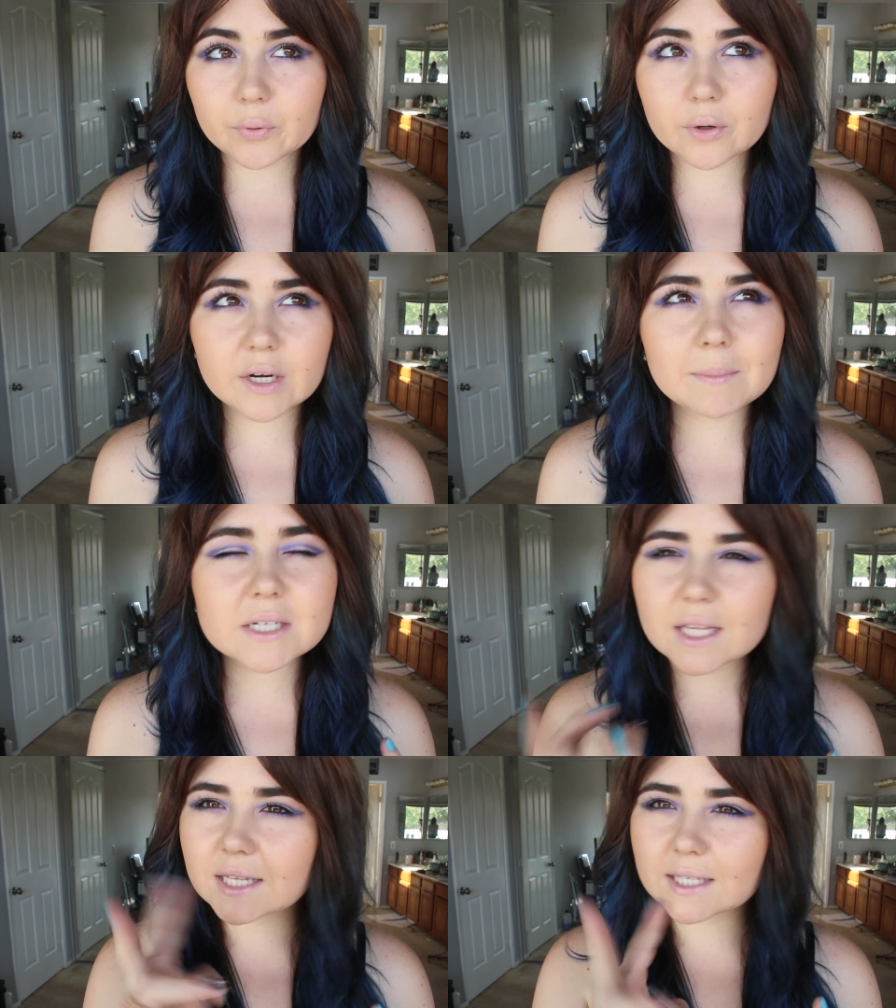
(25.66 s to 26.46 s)
pretty
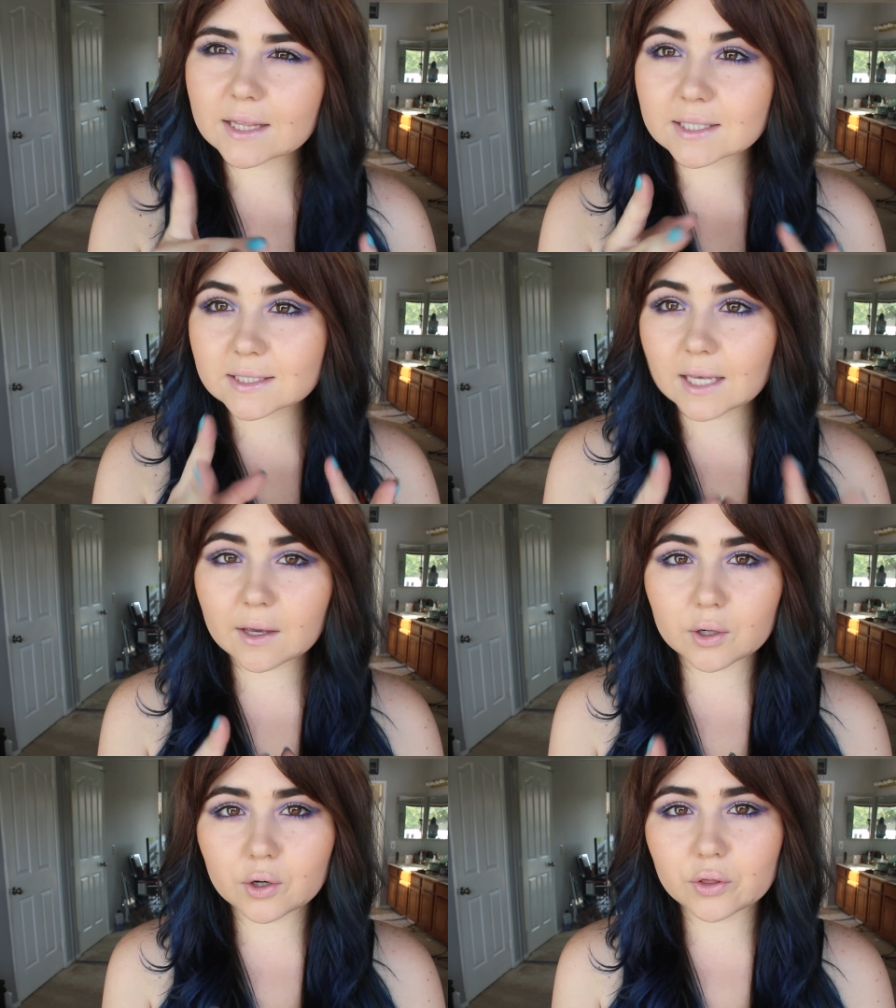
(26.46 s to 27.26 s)
much, I think it's like the
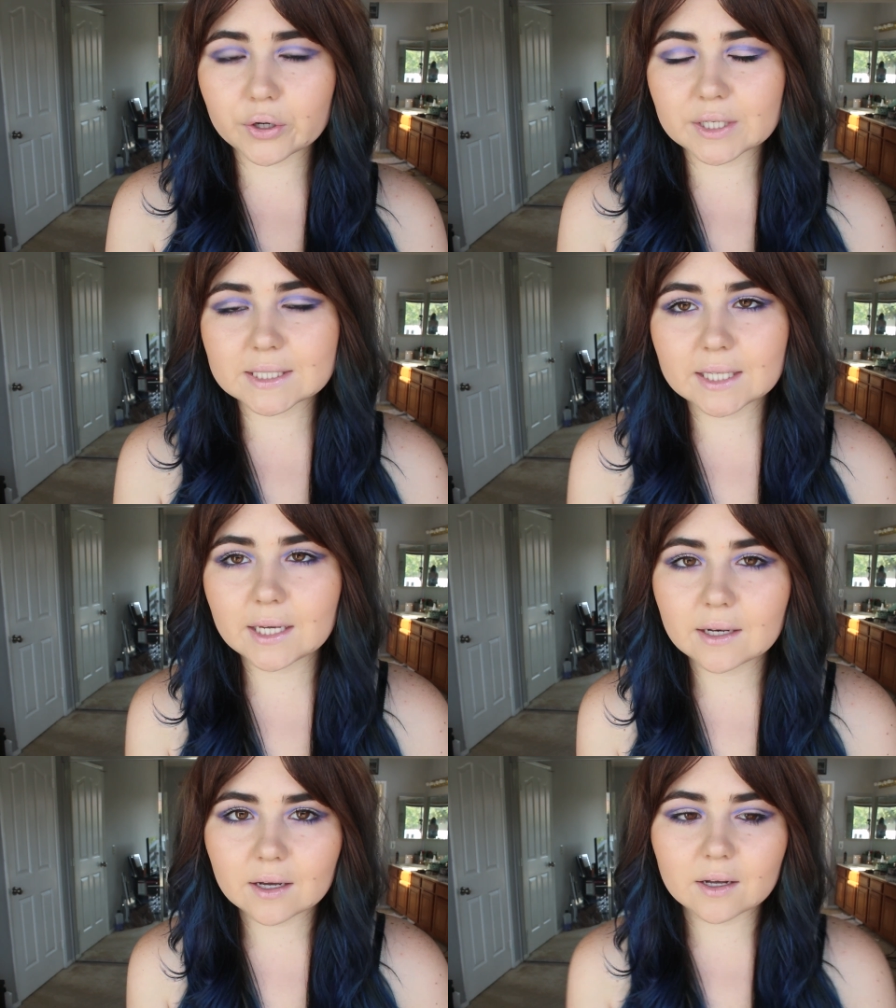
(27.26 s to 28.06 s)
second or third
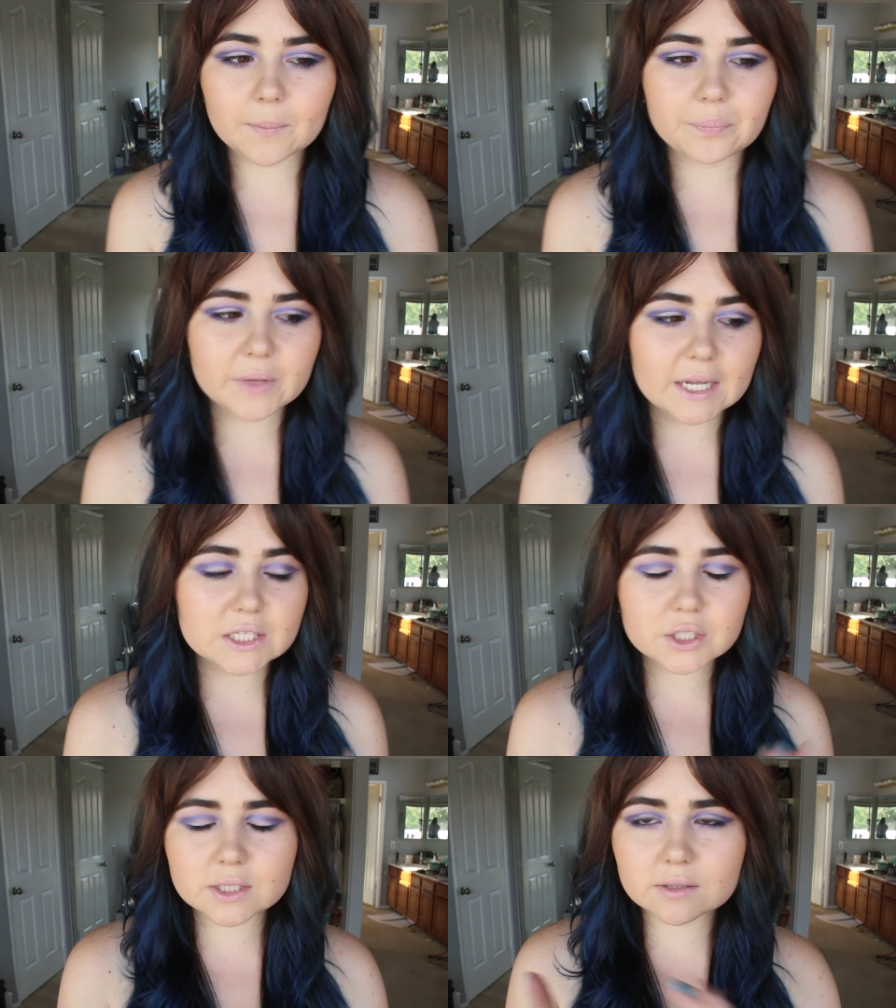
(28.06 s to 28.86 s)
scene, and
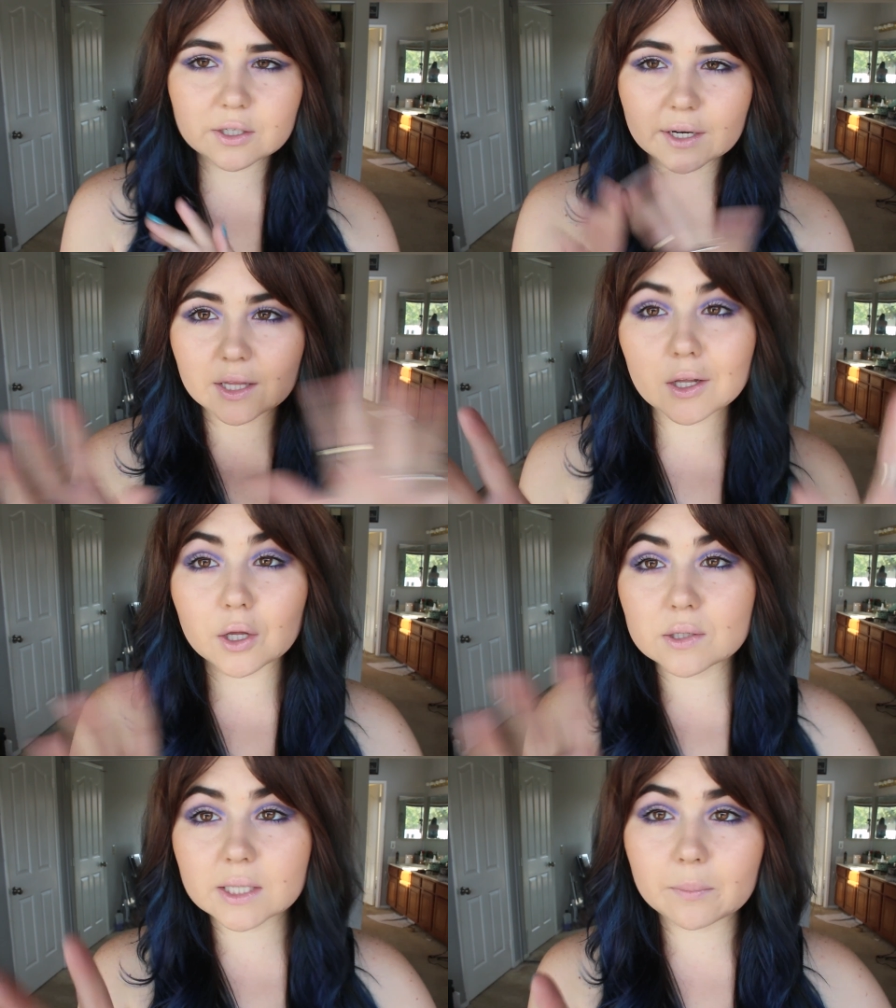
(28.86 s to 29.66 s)
it's just during the
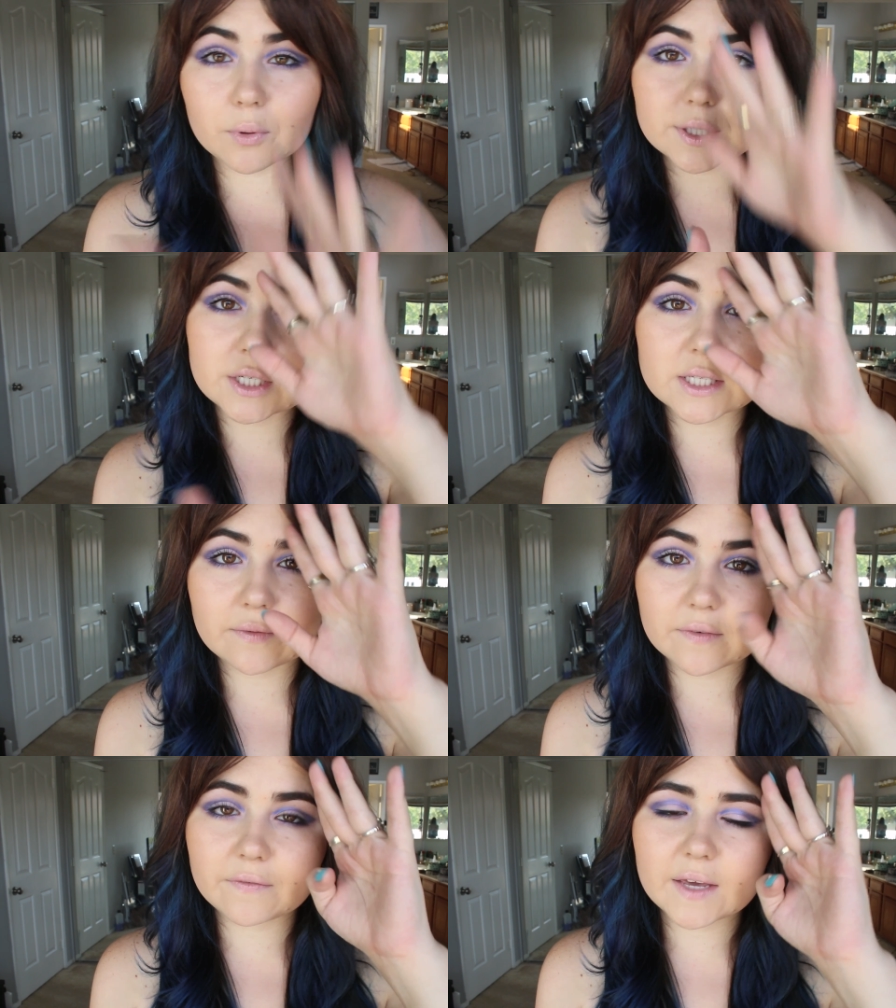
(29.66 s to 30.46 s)
close-up portions
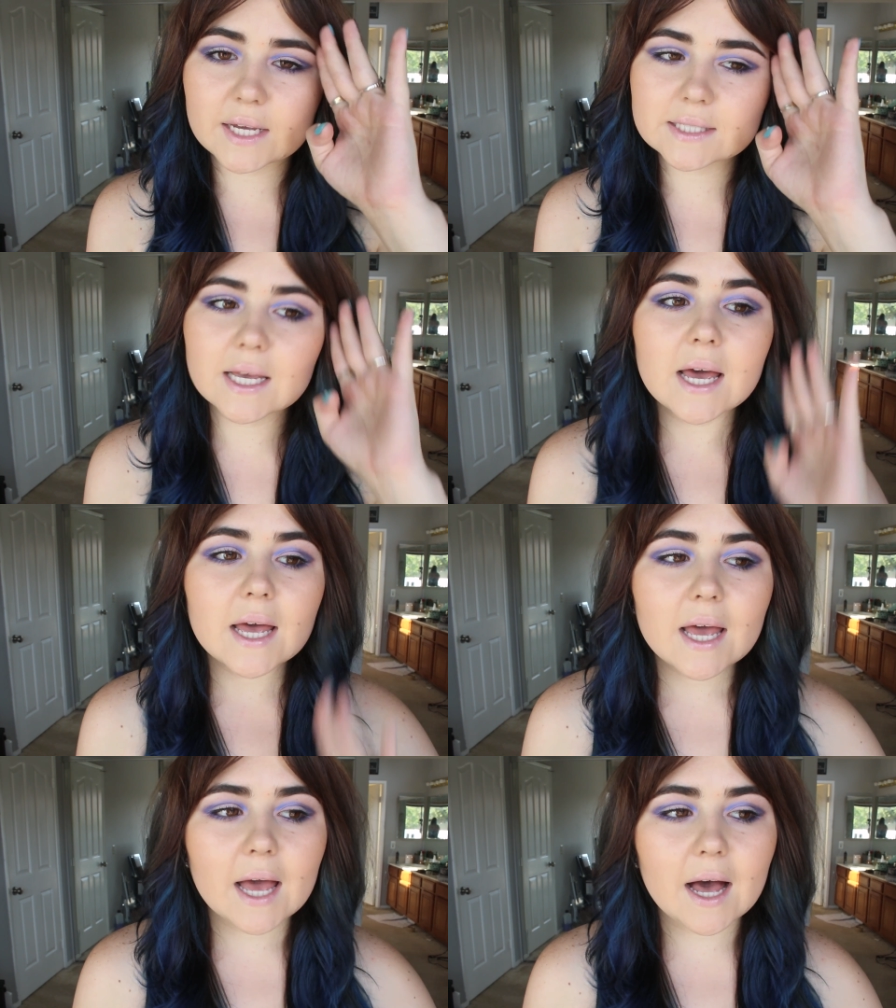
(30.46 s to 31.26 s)
of her face.
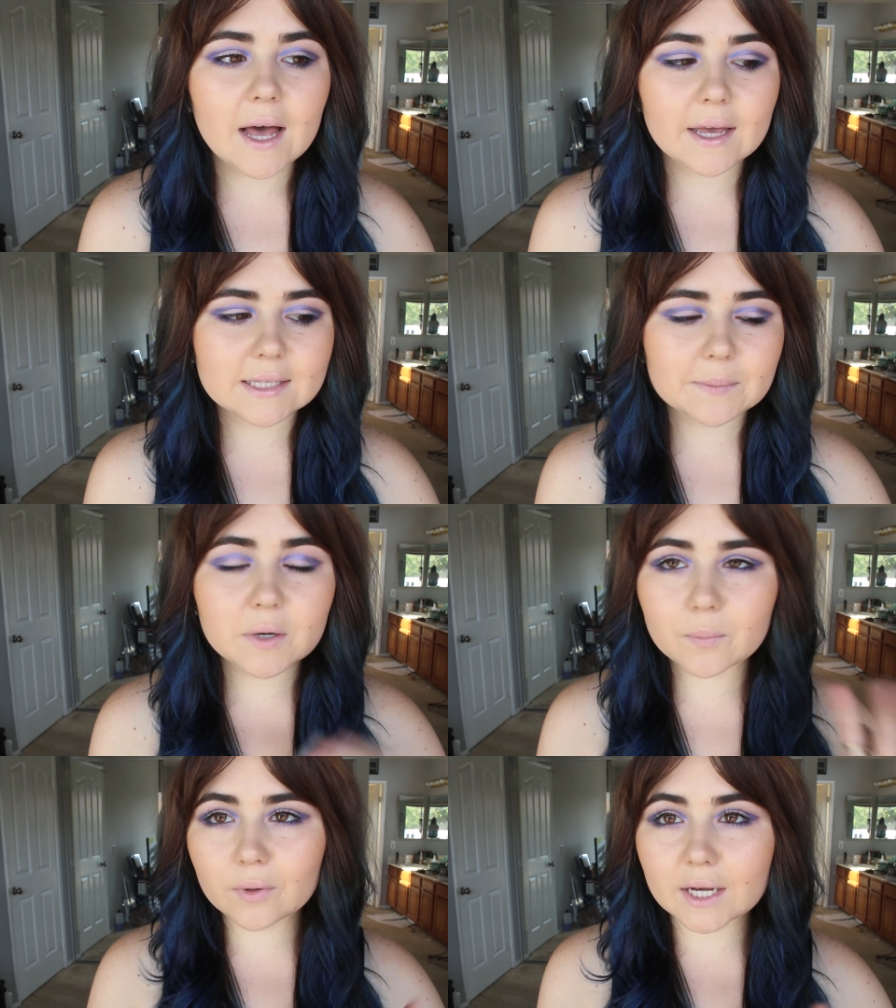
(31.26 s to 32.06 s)
It's a
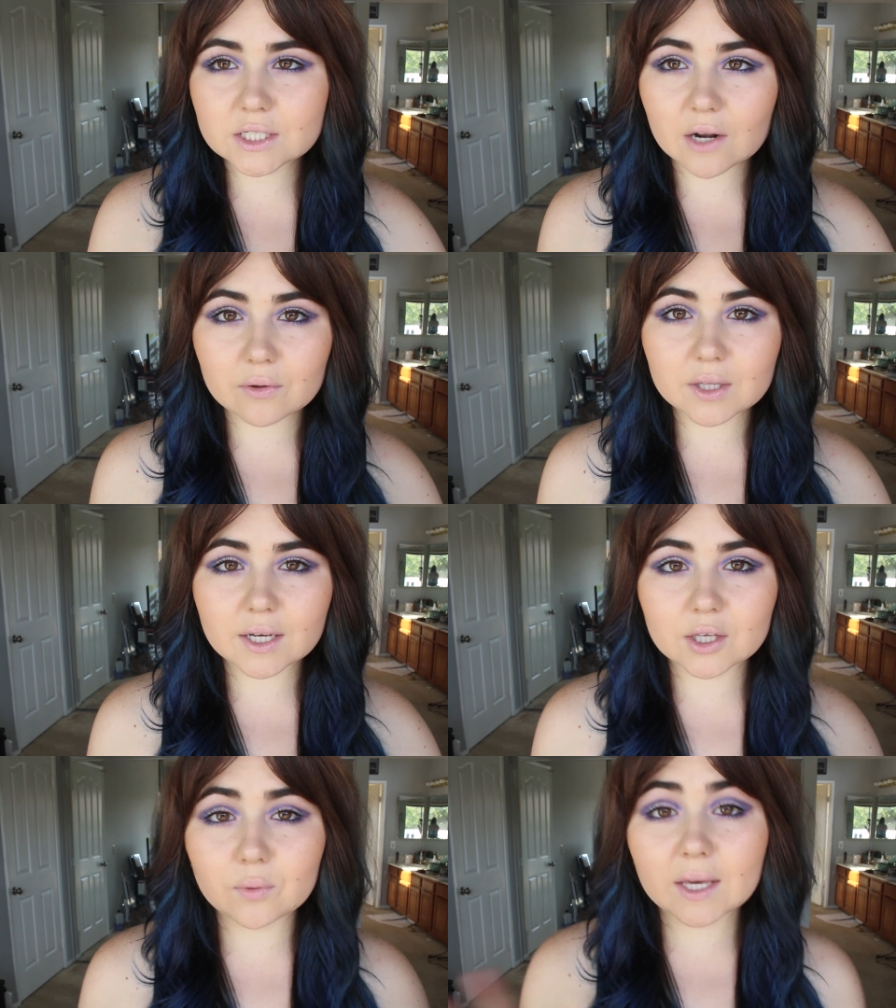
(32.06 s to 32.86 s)
purple eyeshadow
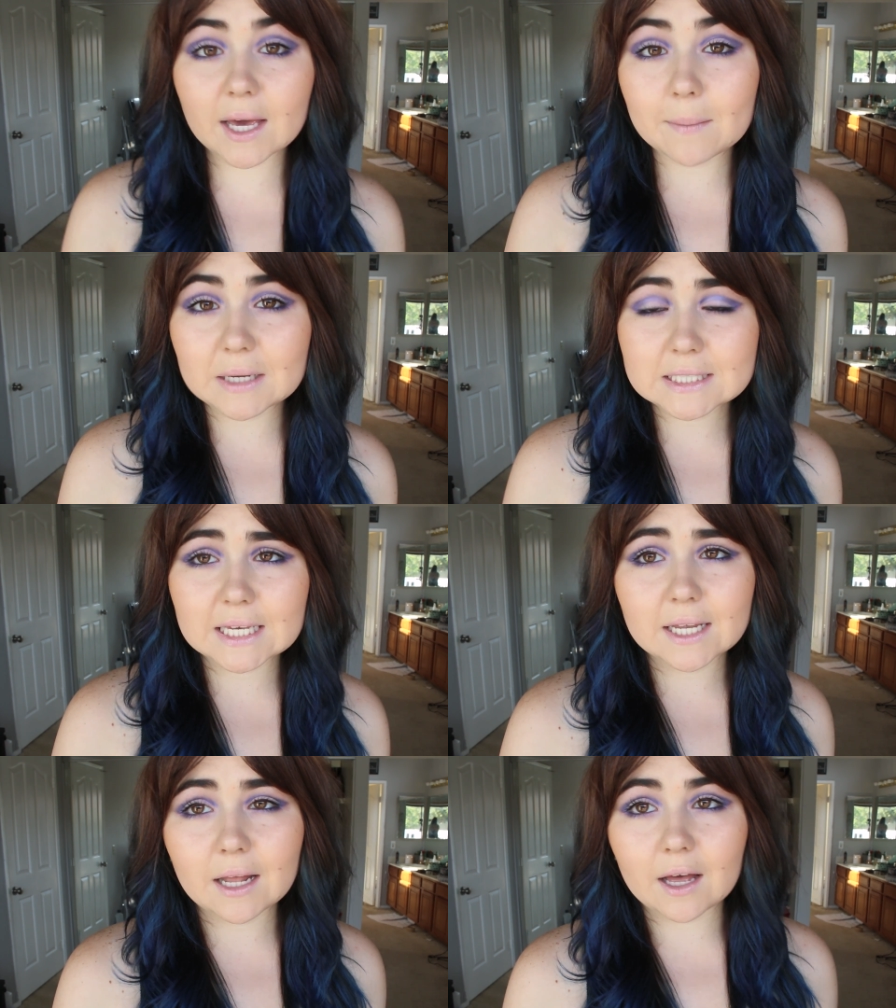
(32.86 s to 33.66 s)
look, you can't miss
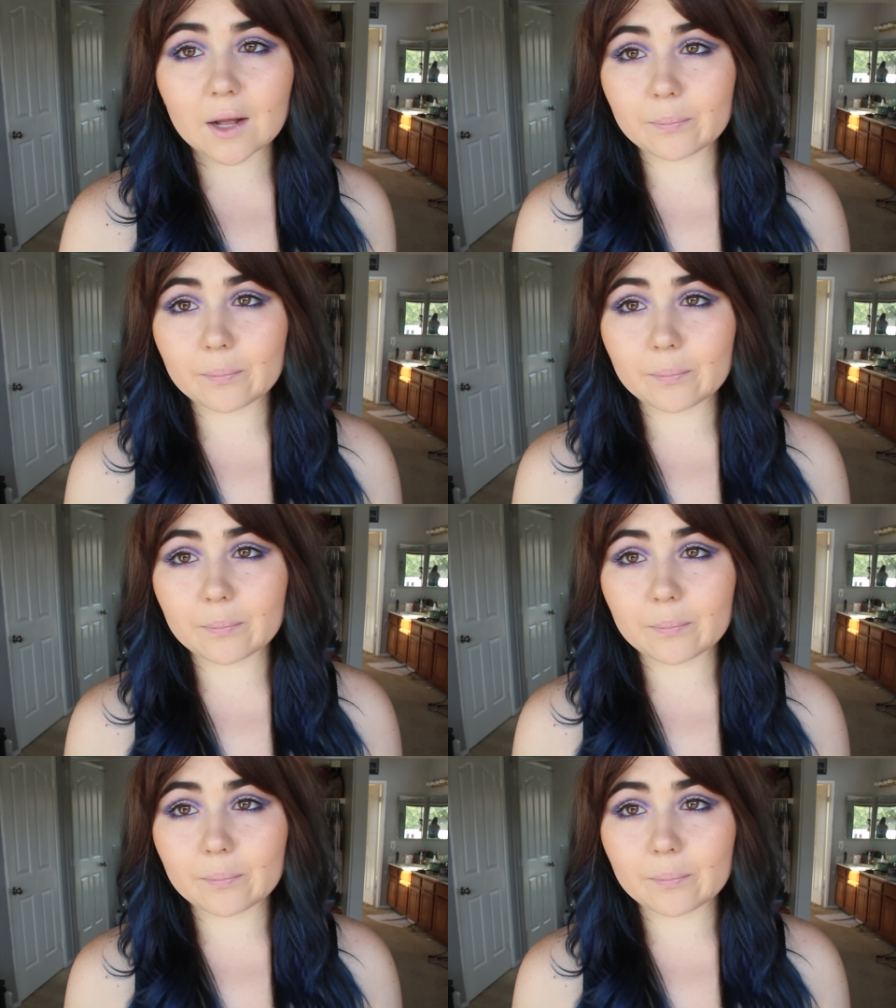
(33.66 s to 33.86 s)
it.